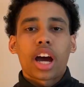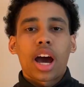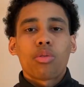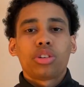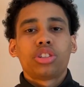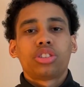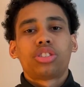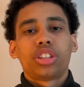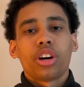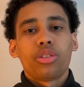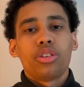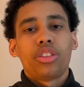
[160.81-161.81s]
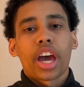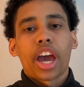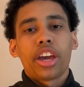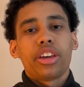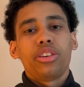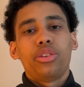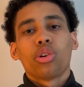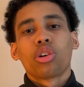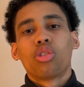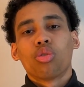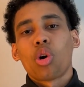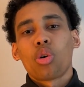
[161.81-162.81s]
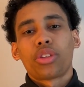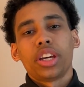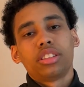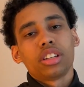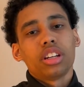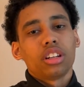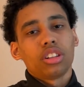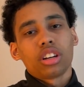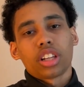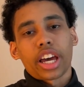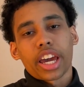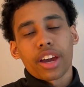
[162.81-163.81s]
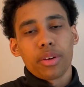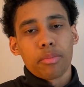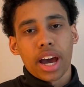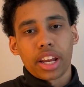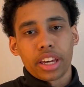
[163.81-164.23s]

I would just tell you that your growth isn't gonna look like everybody